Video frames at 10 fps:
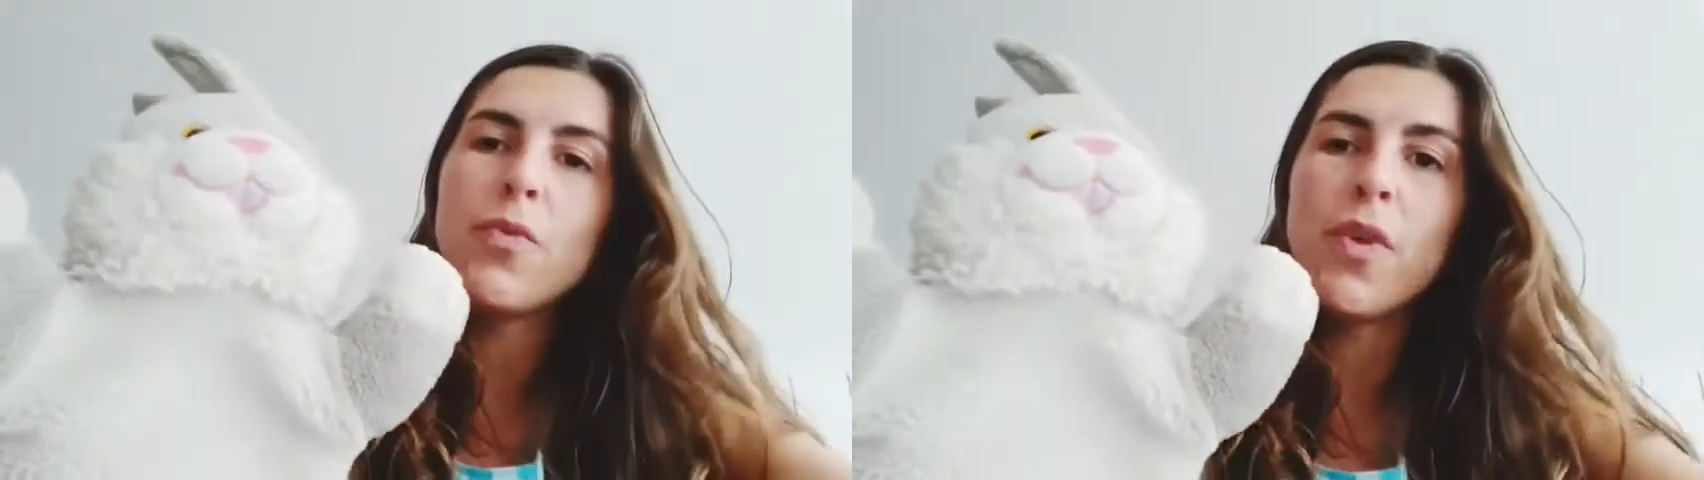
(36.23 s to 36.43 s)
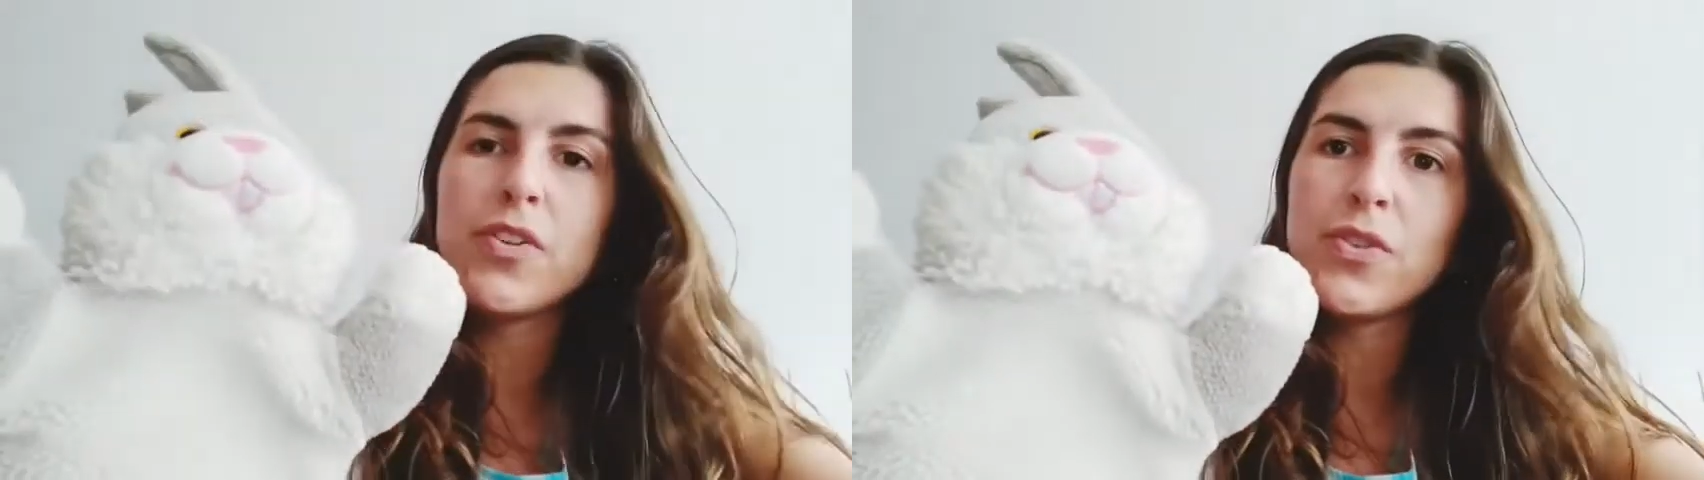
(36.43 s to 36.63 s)

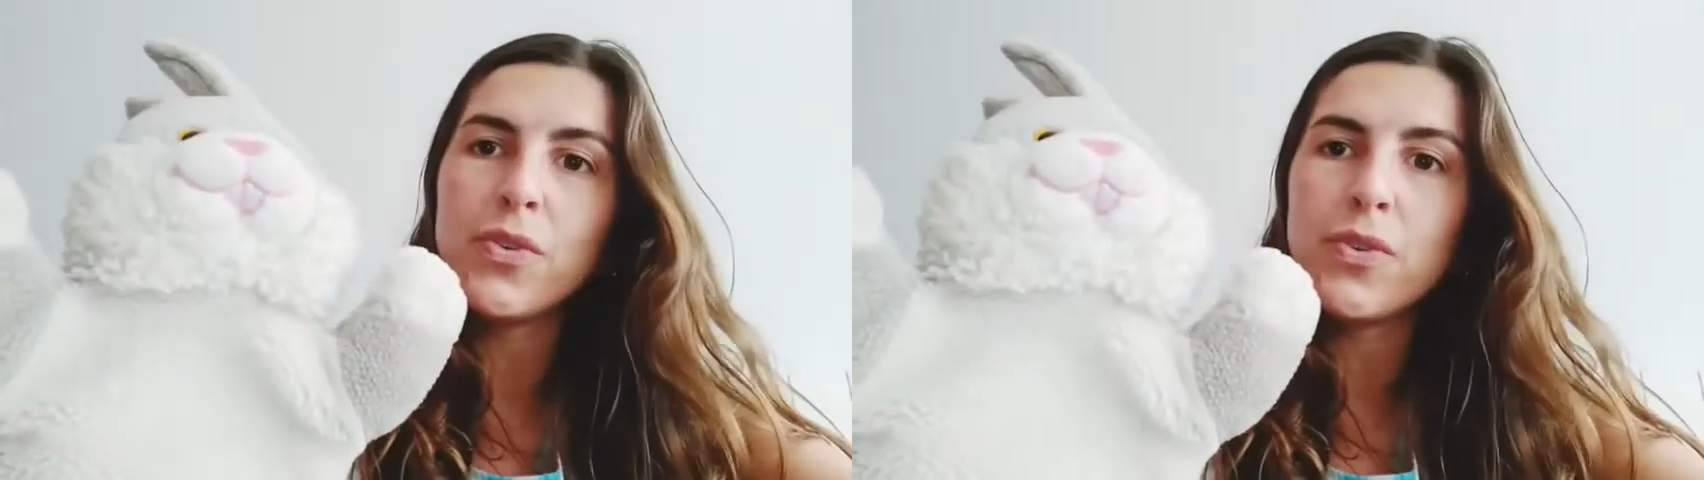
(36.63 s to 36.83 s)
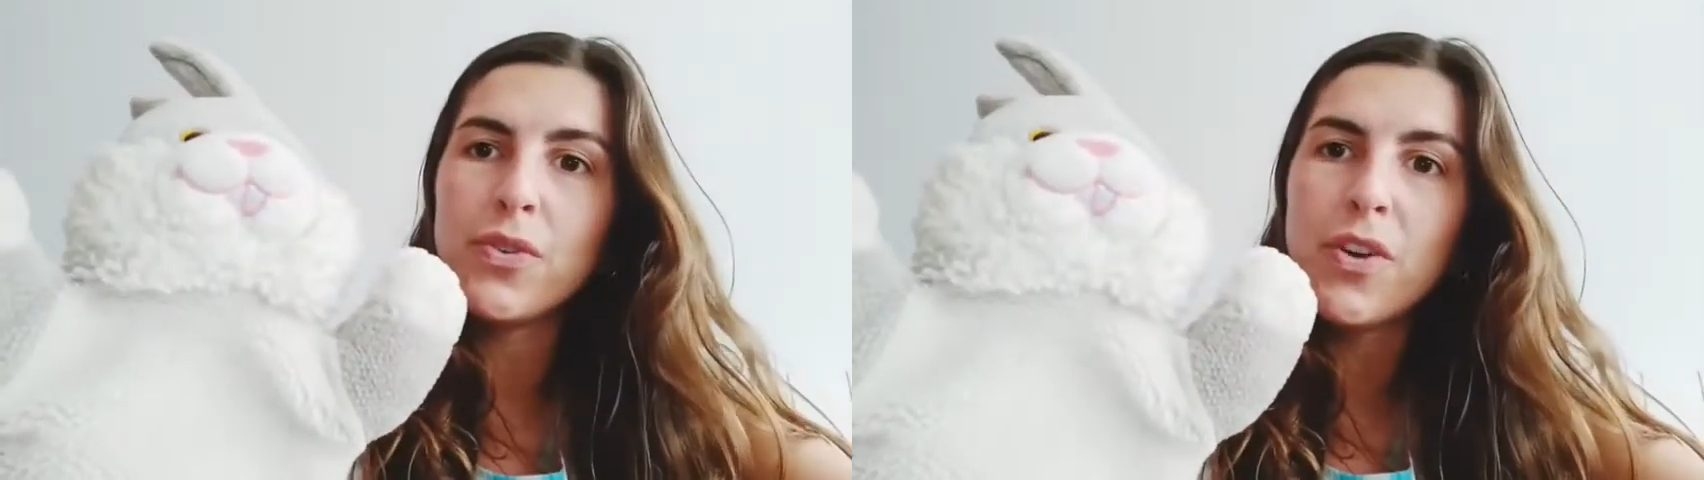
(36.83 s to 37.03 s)
you want
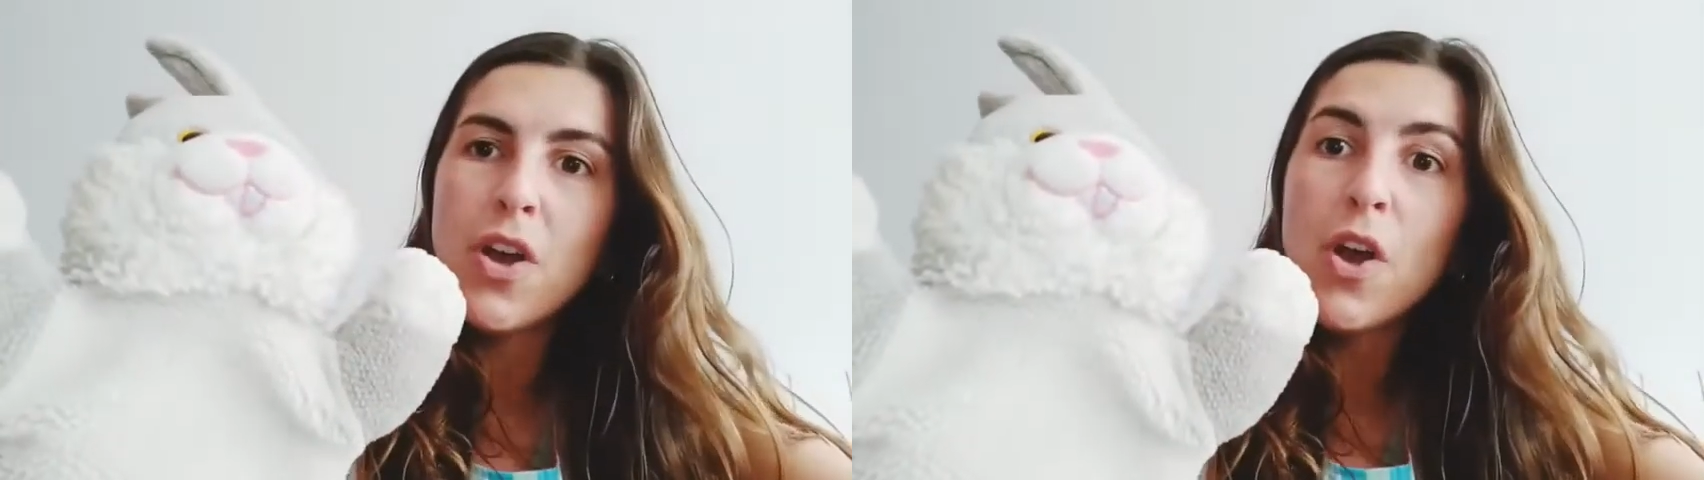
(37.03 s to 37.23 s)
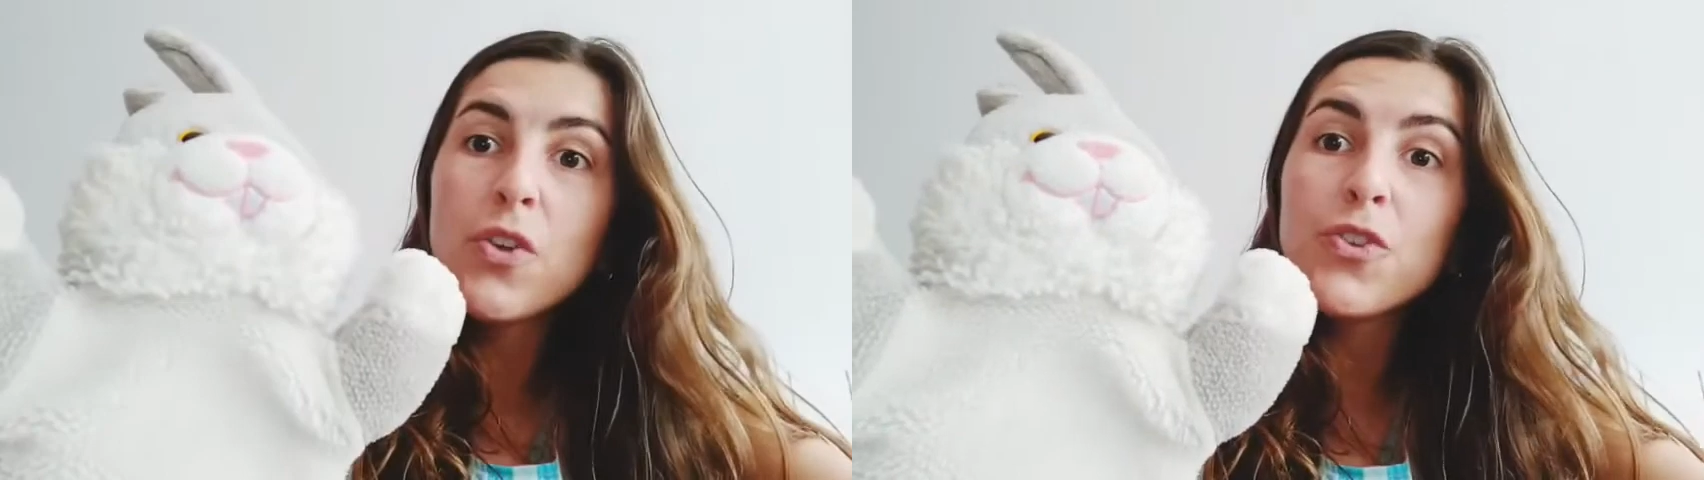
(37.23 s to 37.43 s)
to
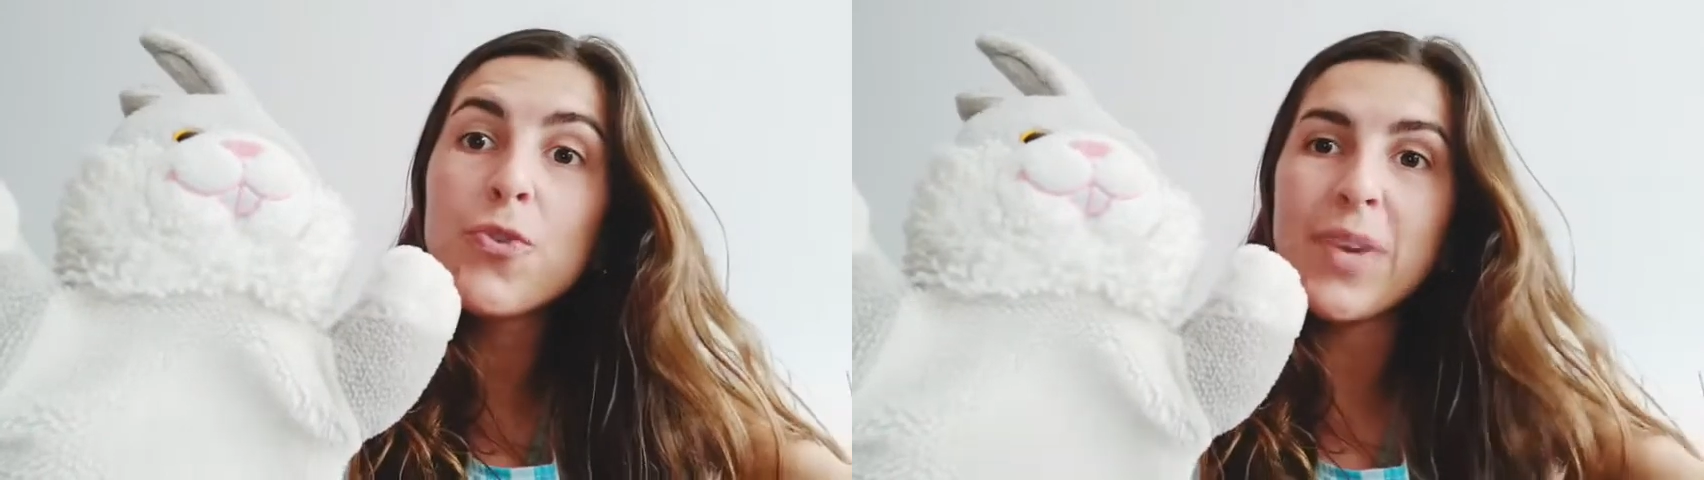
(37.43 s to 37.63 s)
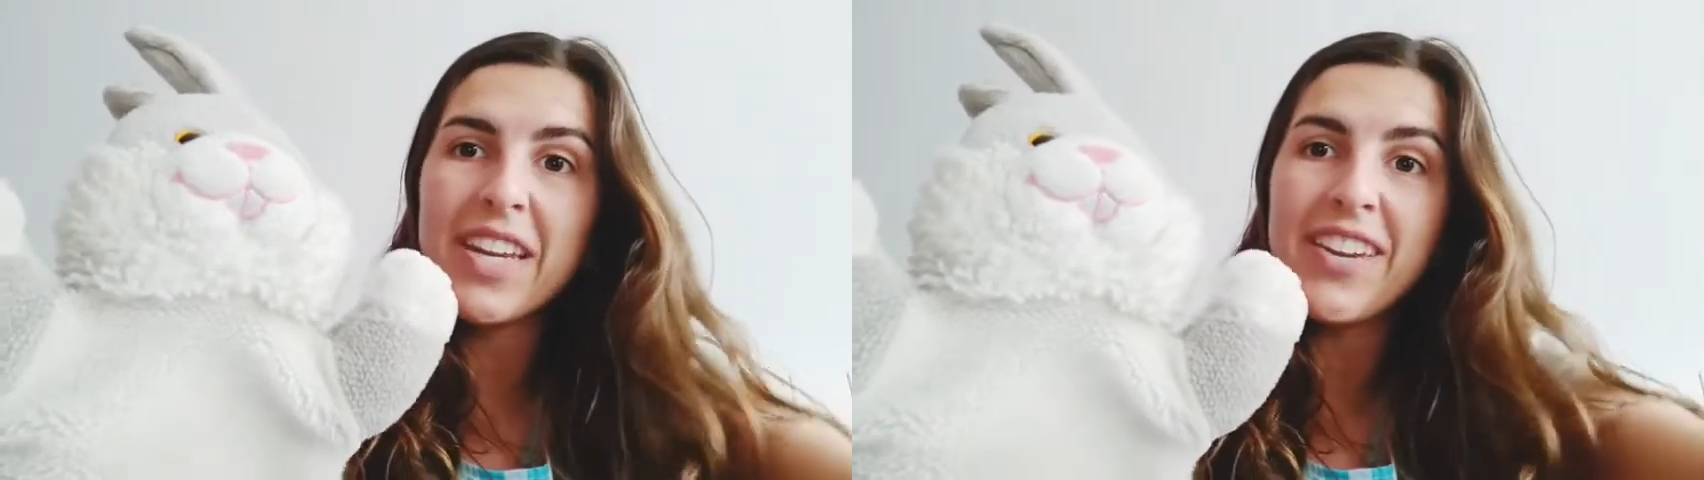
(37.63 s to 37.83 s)

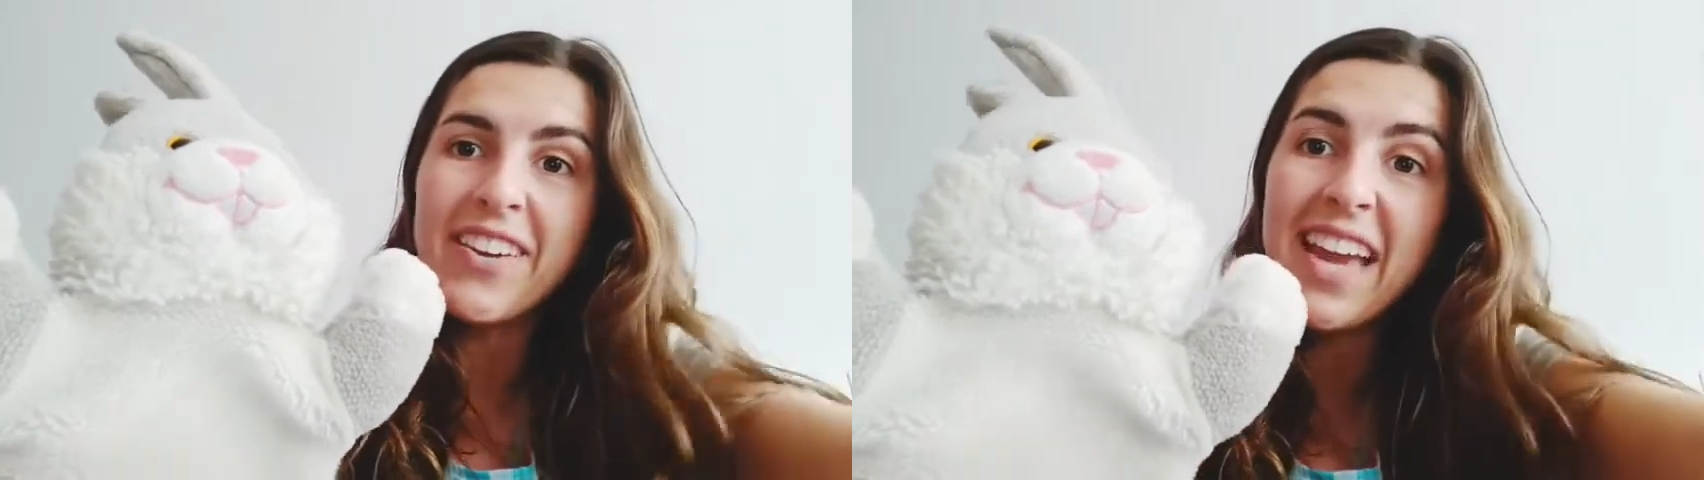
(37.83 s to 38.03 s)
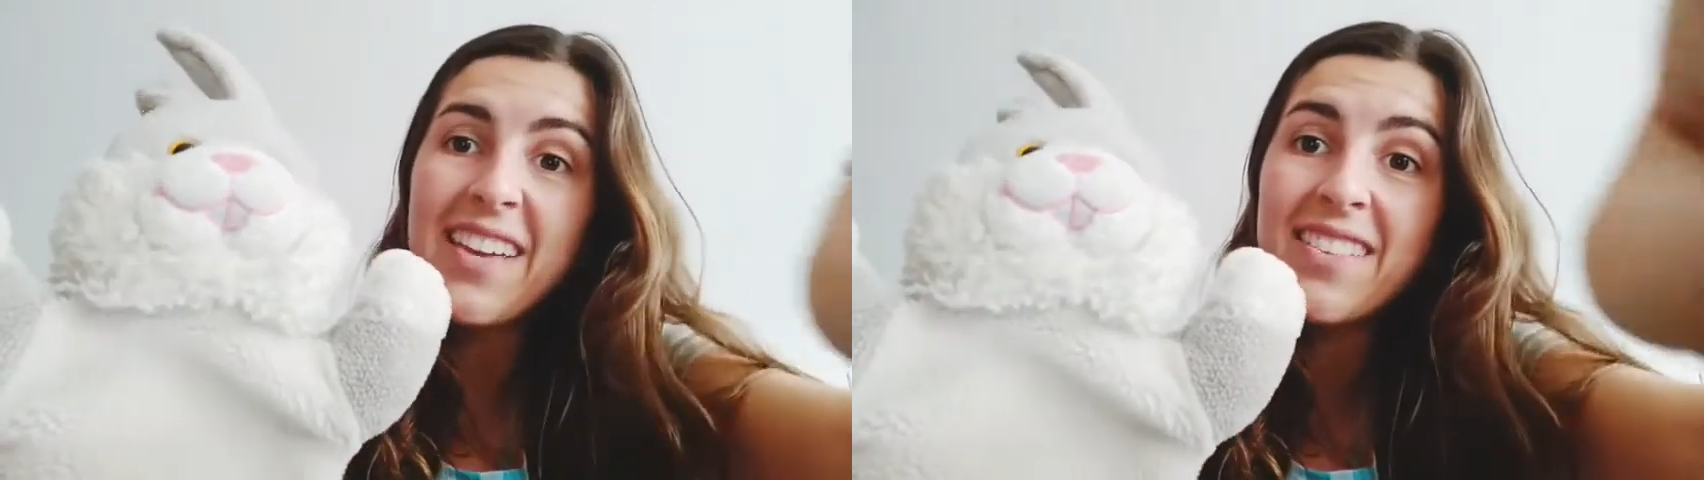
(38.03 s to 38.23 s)
to read it
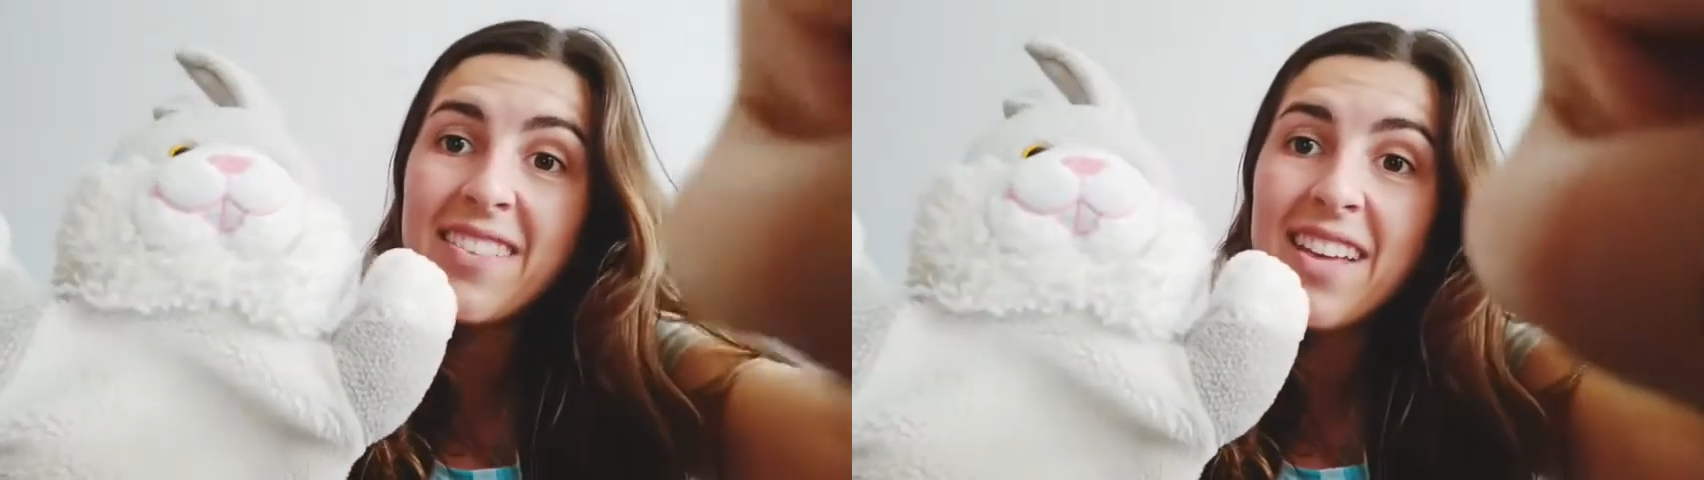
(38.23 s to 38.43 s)
okay